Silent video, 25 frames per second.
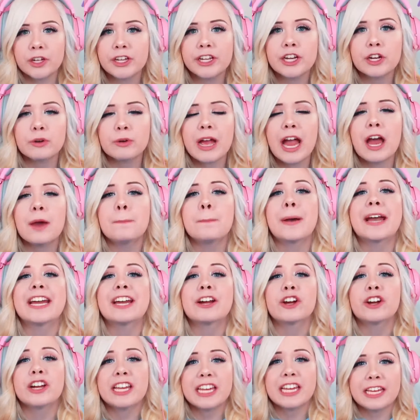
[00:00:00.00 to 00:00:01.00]
are dating,
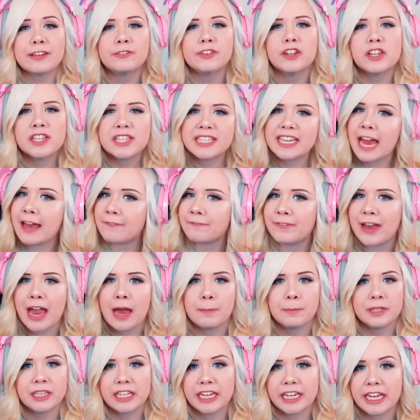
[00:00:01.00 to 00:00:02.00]
none of the
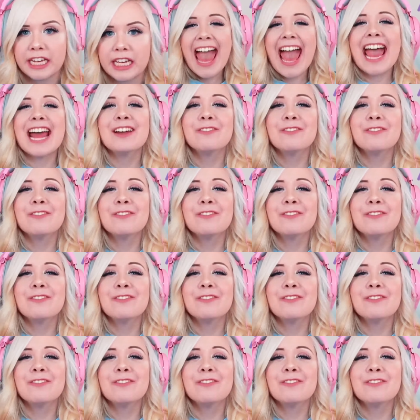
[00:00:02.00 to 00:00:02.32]
information about